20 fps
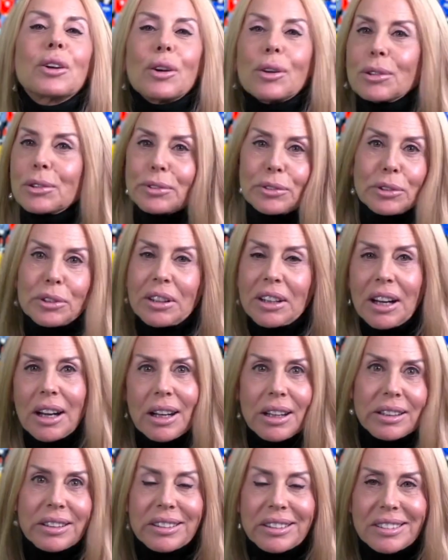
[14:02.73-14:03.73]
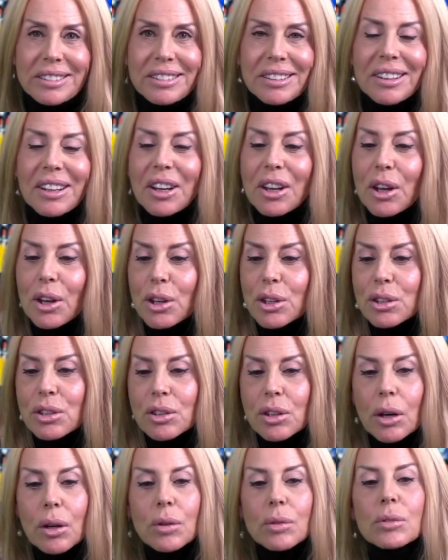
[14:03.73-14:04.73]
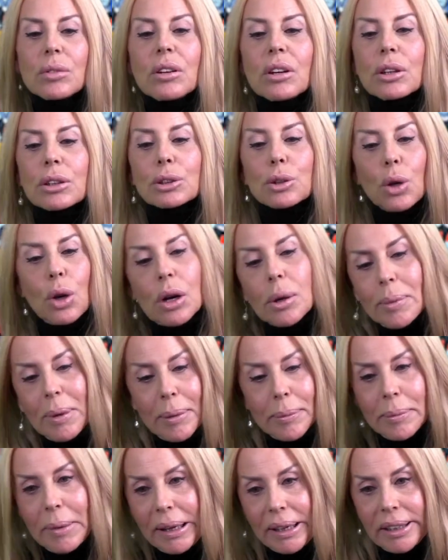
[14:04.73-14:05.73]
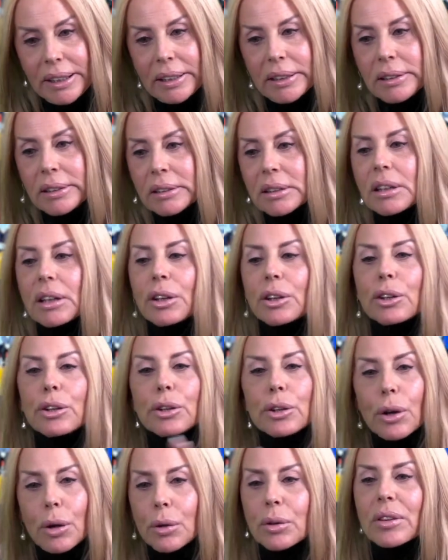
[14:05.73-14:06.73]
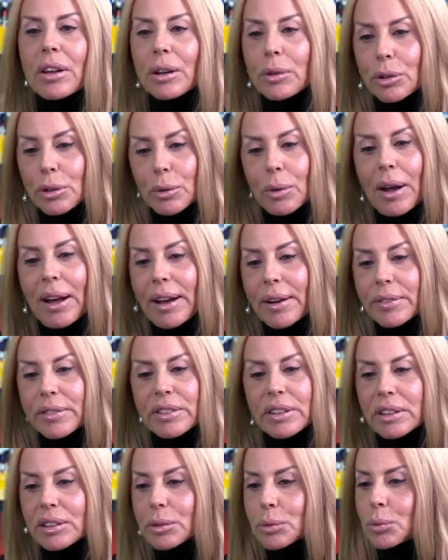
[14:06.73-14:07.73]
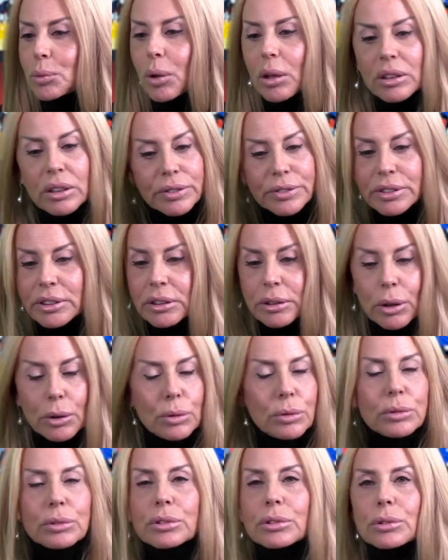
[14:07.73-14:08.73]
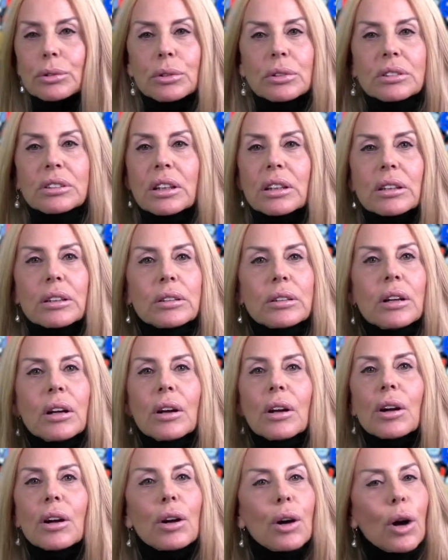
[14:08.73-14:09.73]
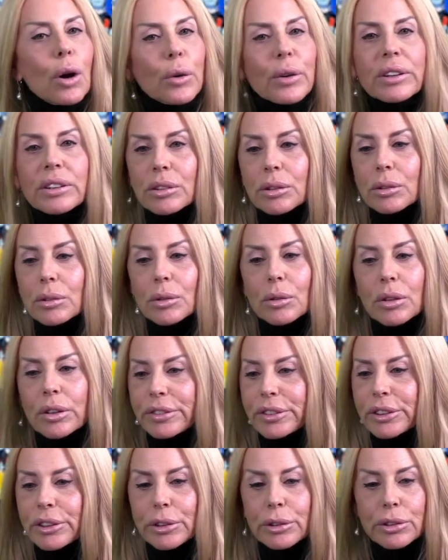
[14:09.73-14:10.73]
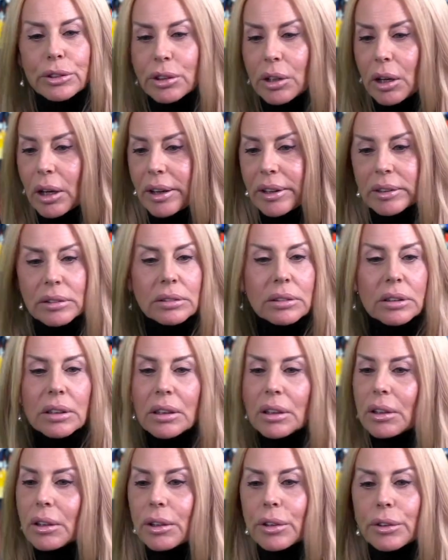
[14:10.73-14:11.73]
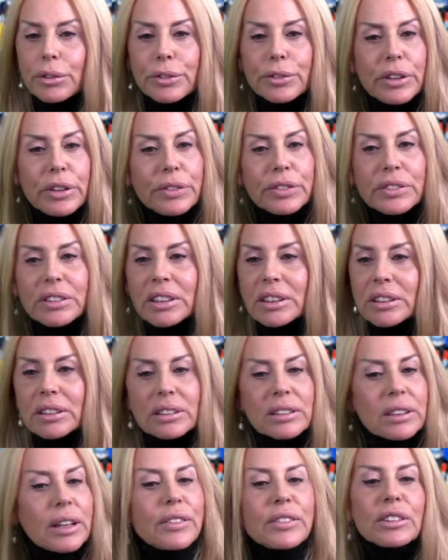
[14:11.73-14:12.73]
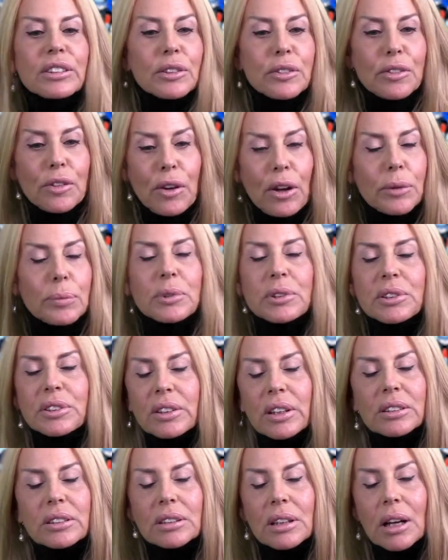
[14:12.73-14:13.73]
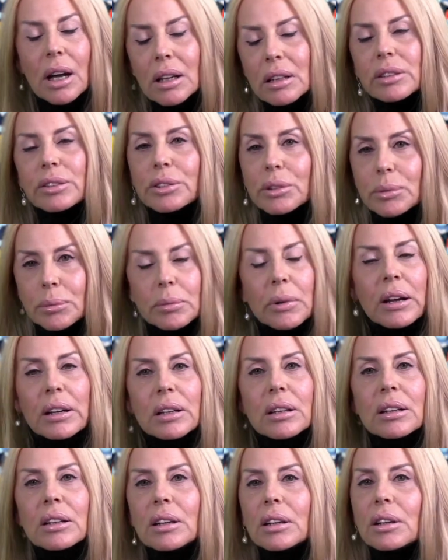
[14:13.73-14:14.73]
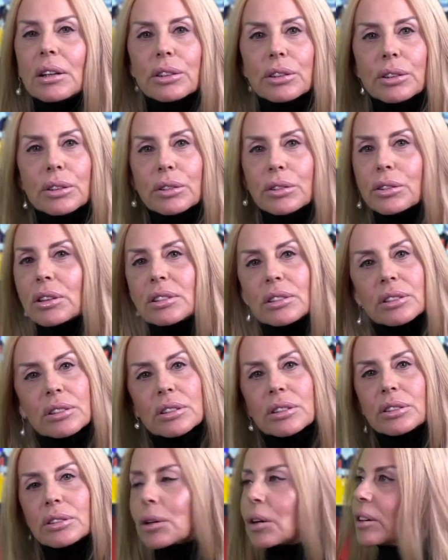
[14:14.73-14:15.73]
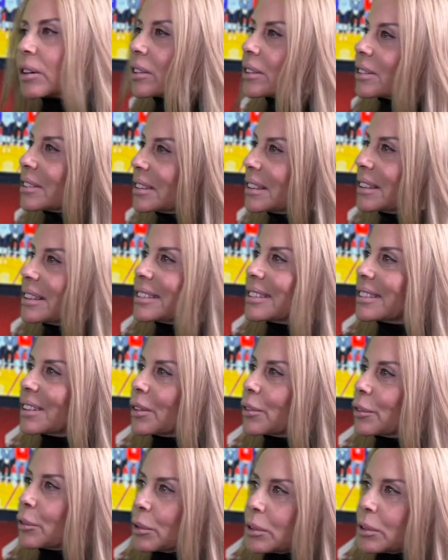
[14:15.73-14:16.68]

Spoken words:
goal for a college. So talk about money. Know that you have these wonderful local schools that are going to offer your child 50 to 75% scholarship money just to start the season of